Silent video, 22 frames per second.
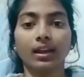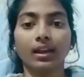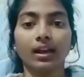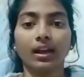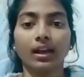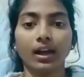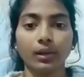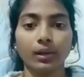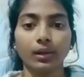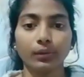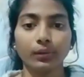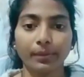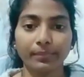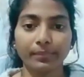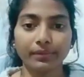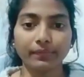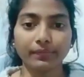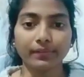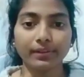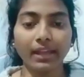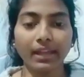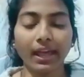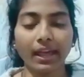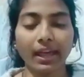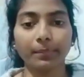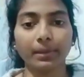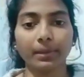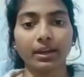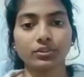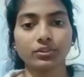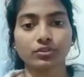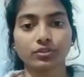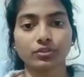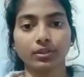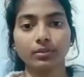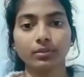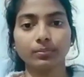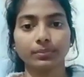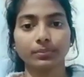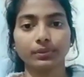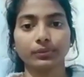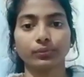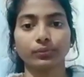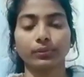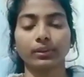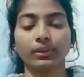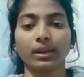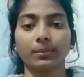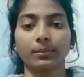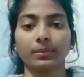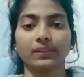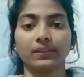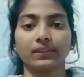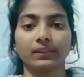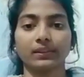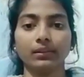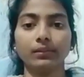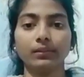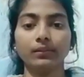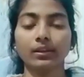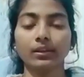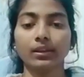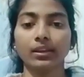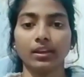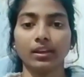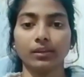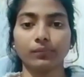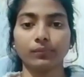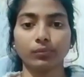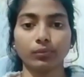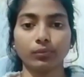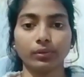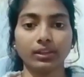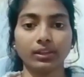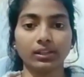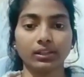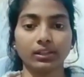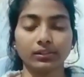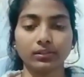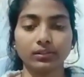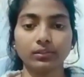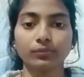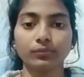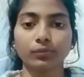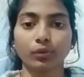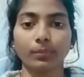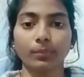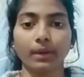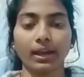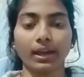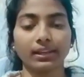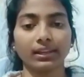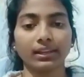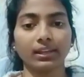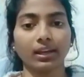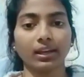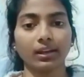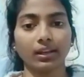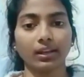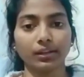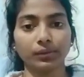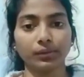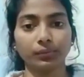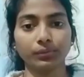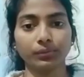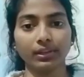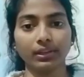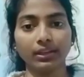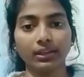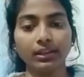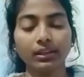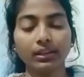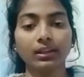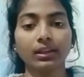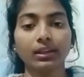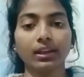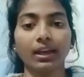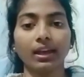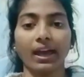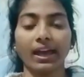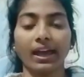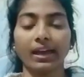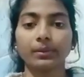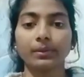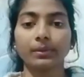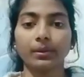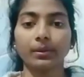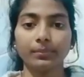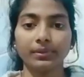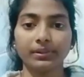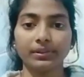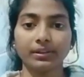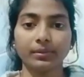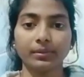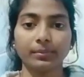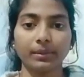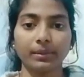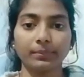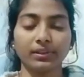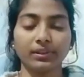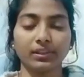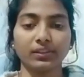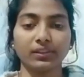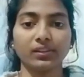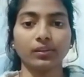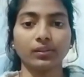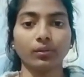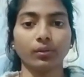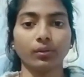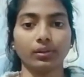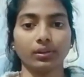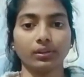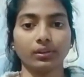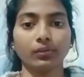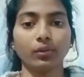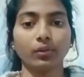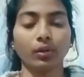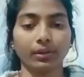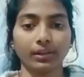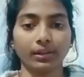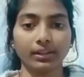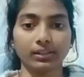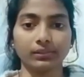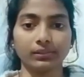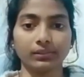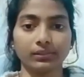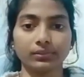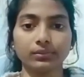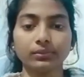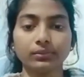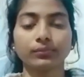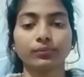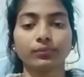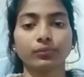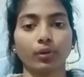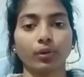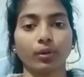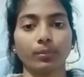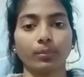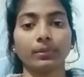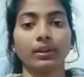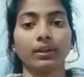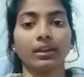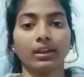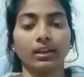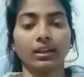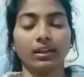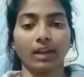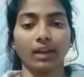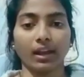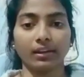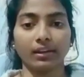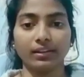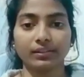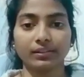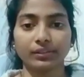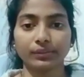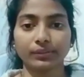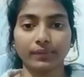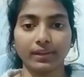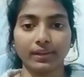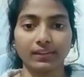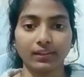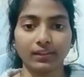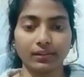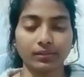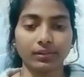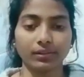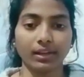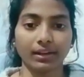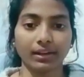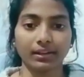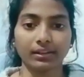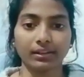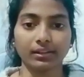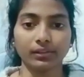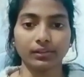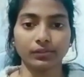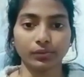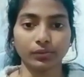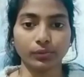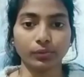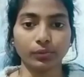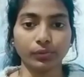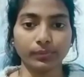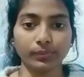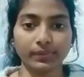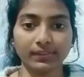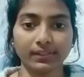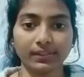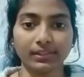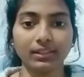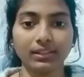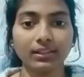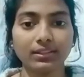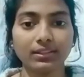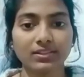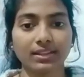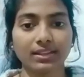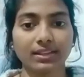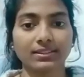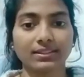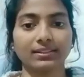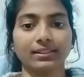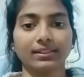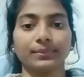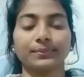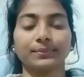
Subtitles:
Hello everyone, I am Ashna, pursuing MSc in Floriculture from IARI New Delhi. I have completed my BSc Honours Horticulture from Rani Lakshmibai Central Agriculture University, Jhansi.